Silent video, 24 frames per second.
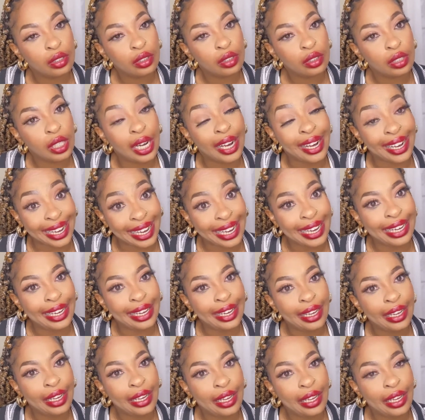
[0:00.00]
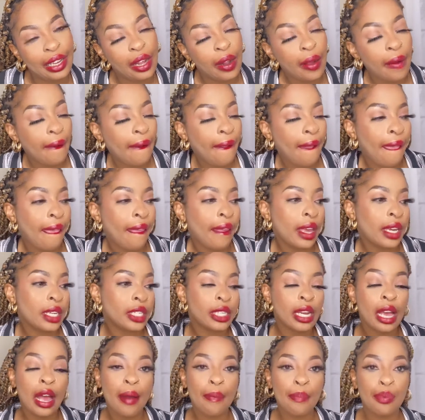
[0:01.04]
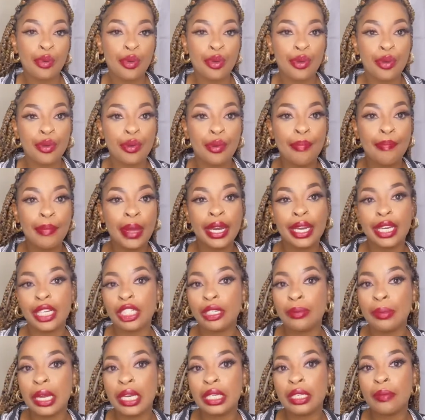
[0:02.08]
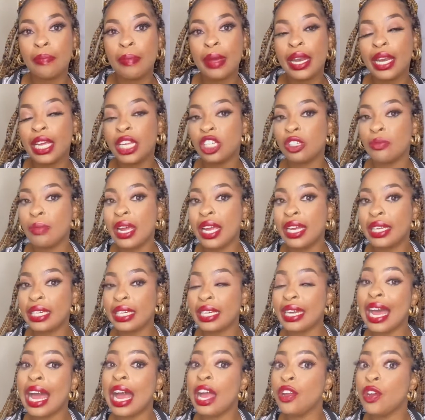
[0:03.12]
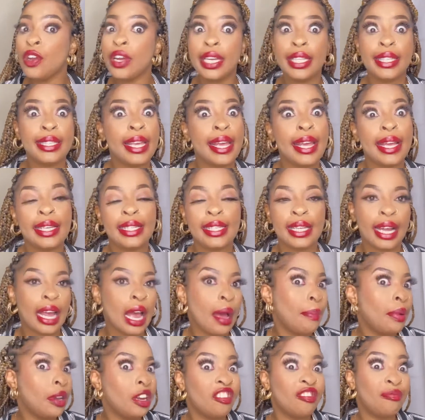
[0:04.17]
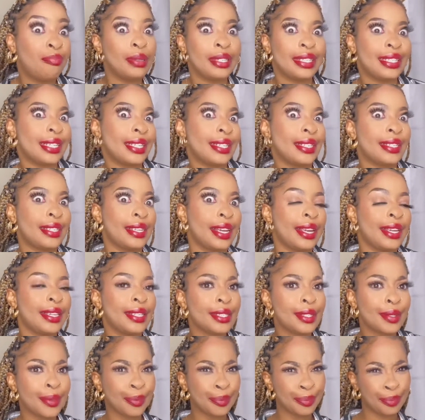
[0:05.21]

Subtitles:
Really? Sharp, management. Now it takes a couple of business days.